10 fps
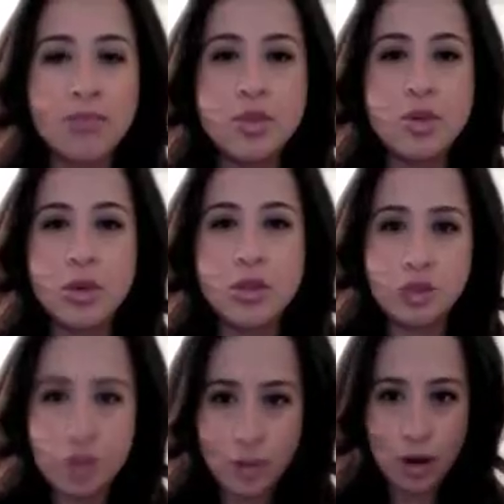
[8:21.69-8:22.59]
So once
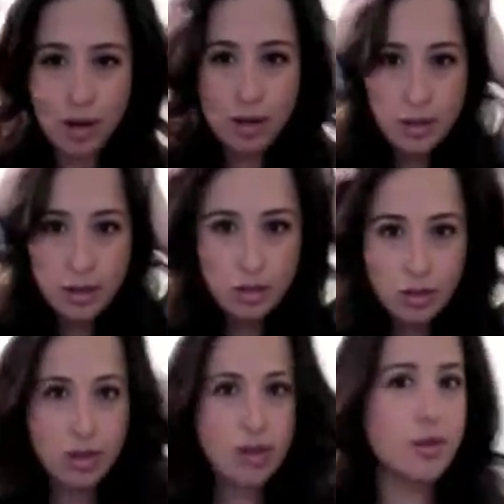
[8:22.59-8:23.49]
you spray it, you can
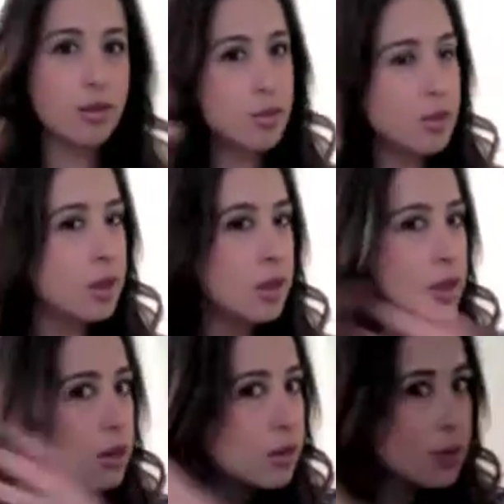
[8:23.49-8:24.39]
kind
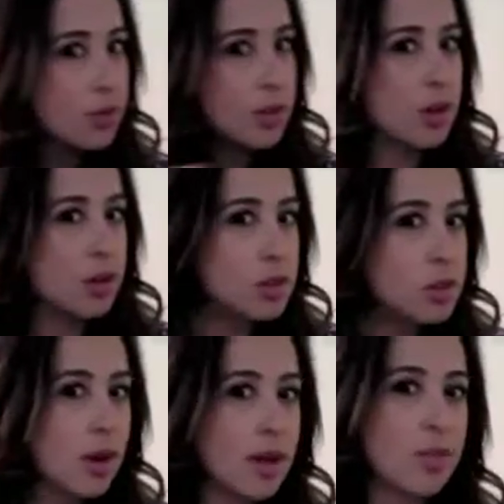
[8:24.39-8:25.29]
of, give it another
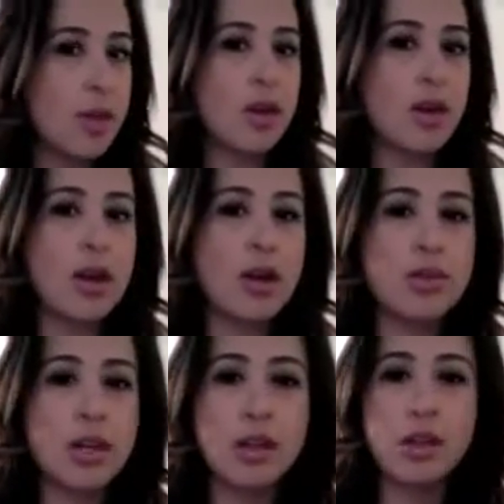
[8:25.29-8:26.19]
spray. Depending on how
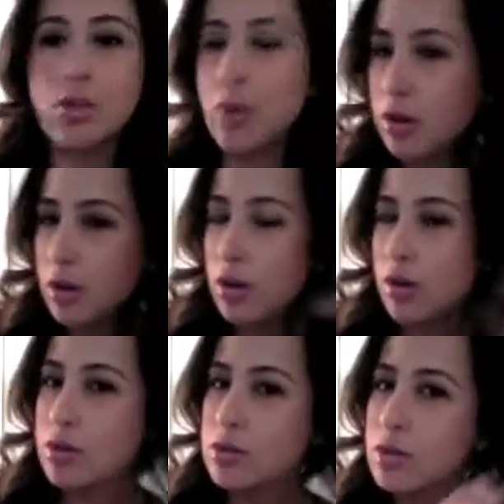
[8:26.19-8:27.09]
tightly you want your
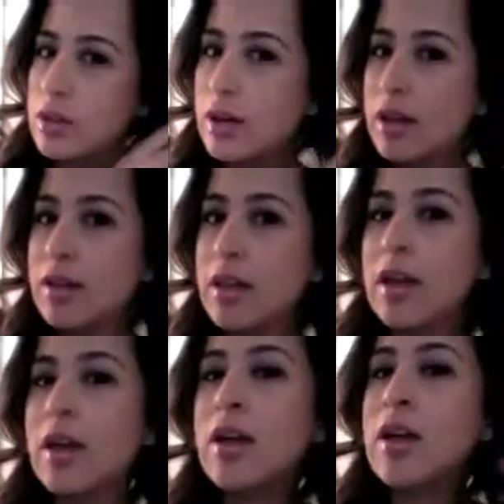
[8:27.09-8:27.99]
curls, you can kind of
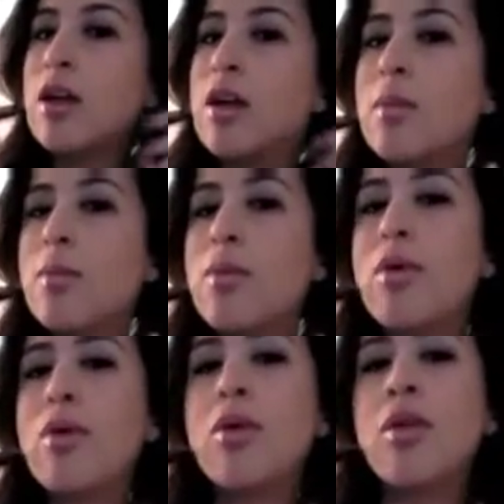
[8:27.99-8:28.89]
like
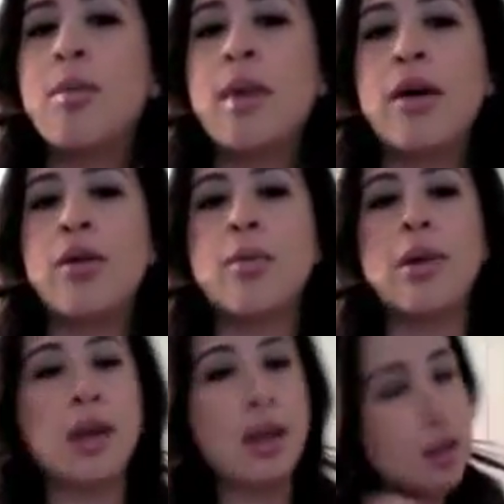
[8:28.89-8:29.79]
pull them out a
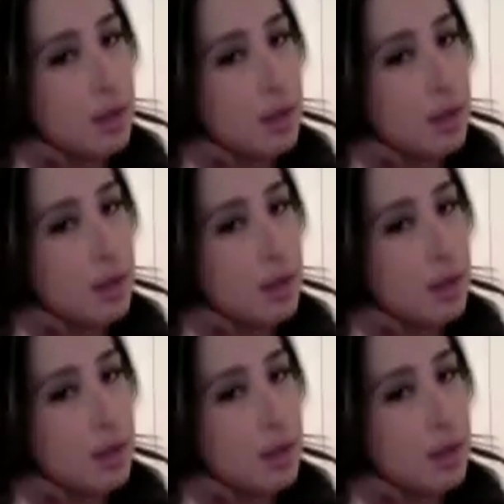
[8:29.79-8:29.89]
bit.